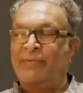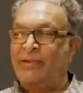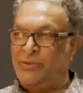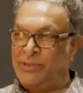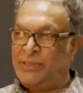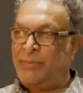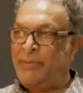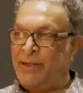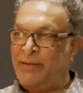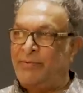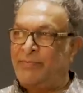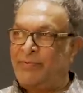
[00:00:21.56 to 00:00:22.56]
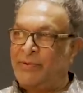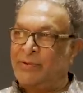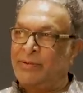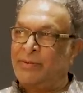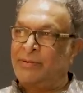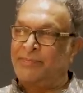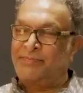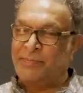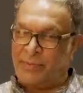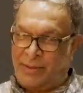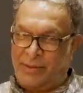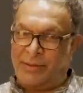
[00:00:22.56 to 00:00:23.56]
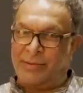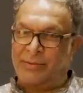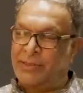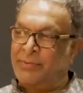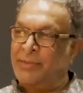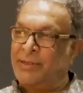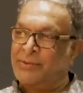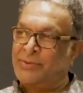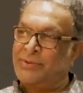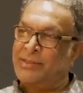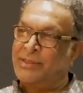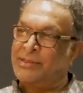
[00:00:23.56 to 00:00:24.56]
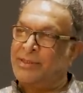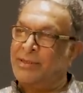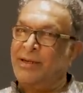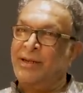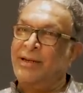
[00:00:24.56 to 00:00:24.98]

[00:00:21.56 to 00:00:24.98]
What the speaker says: went to Japan for an autumnal association,